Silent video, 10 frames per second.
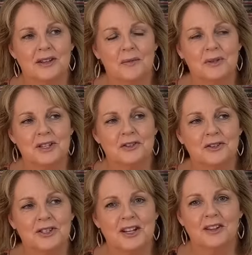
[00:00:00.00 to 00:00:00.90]
it was
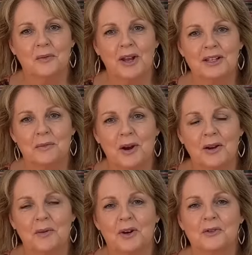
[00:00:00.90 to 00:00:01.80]
interesting that Wendy
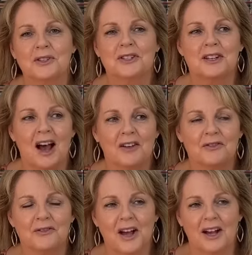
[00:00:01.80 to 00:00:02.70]
Berry, when all the
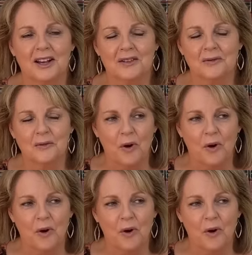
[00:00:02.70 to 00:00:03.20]
staff uh,